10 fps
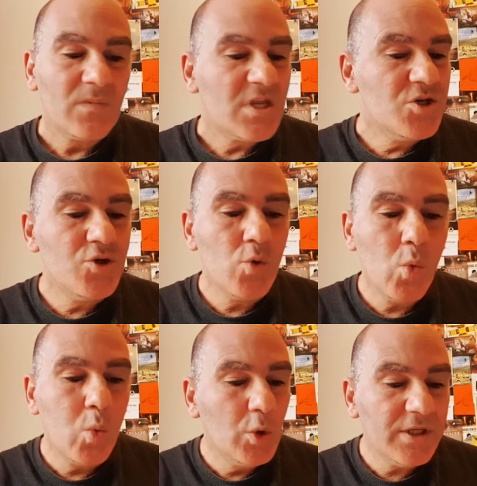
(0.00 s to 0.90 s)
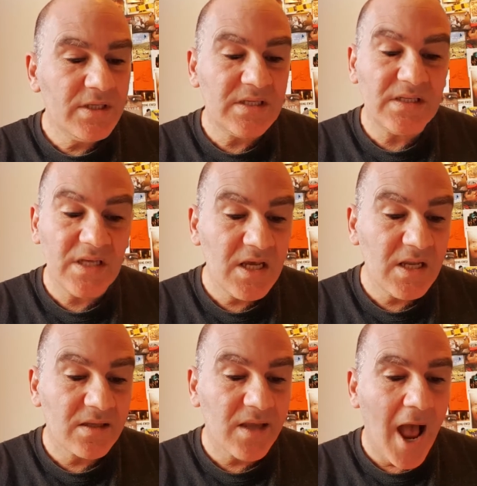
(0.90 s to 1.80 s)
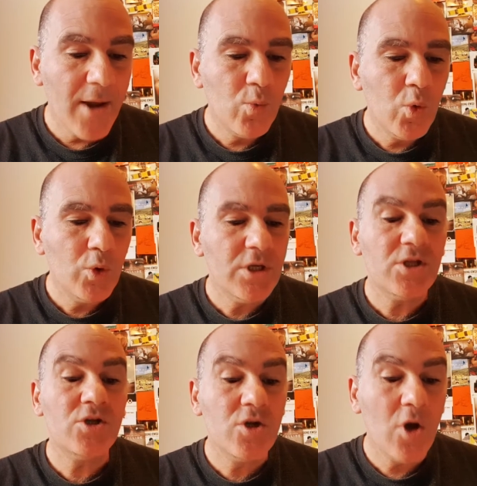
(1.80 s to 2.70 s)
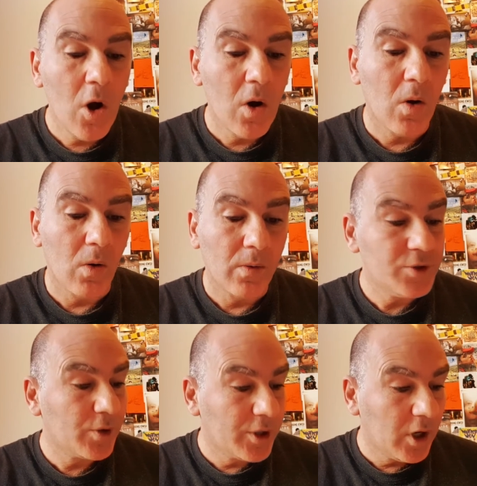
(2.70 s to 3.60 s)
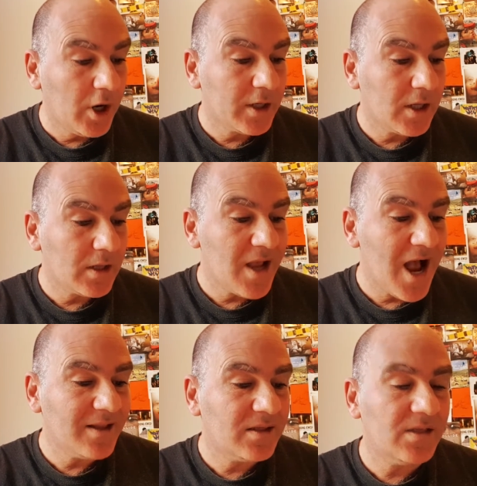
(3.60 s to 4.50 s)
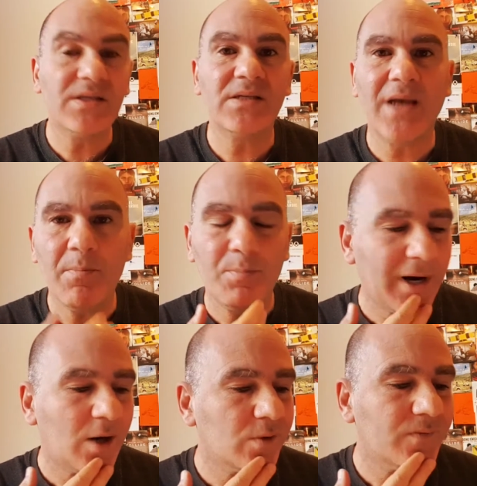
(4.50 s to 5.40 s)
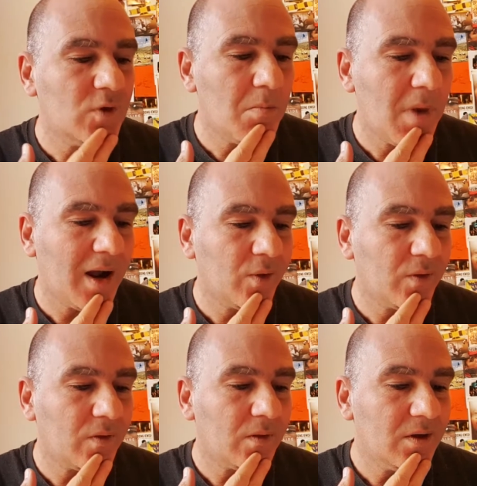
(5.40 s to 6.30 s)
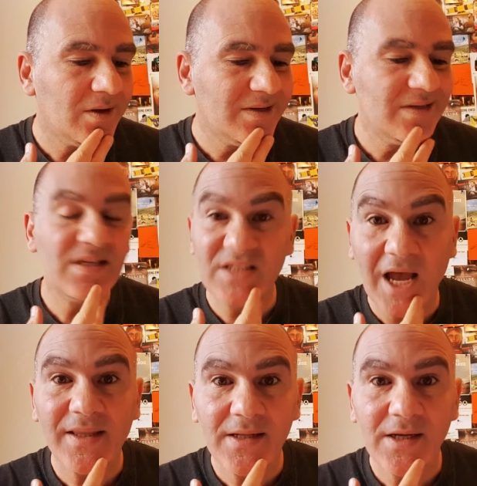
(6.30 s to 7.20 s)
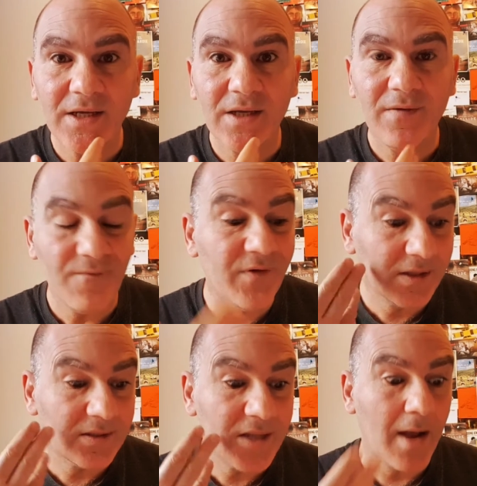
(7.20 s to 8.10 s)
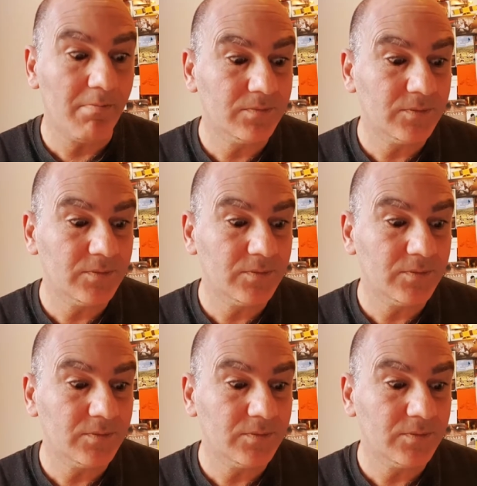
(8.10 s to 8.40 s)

you wouldn't see it and wouldn't know you got it until some part of your mouth suddenly felt numb.